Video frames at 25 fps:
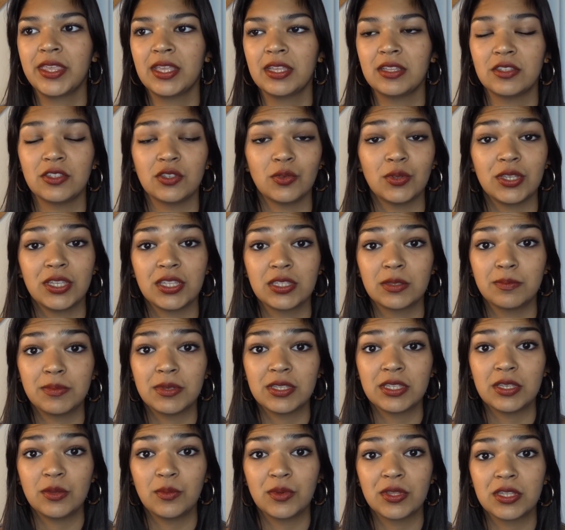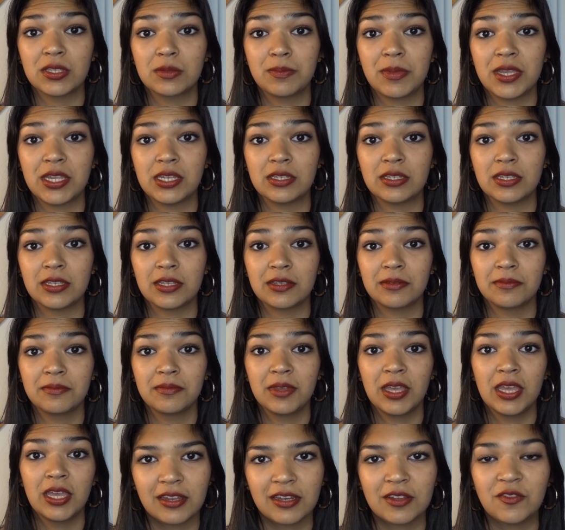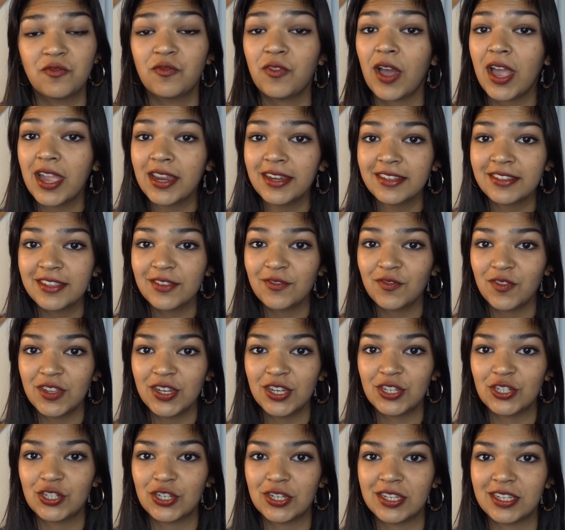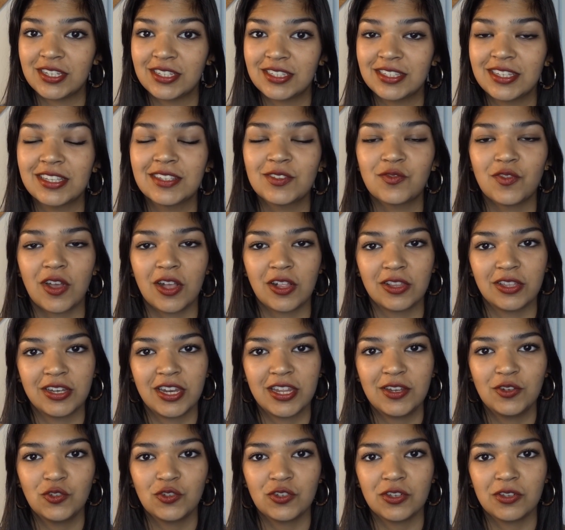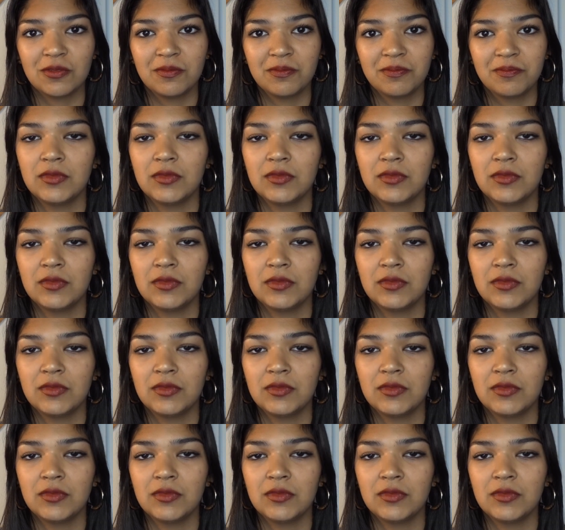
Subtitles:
And so he gets busy with his painting. And he finally finishes his fallen angel.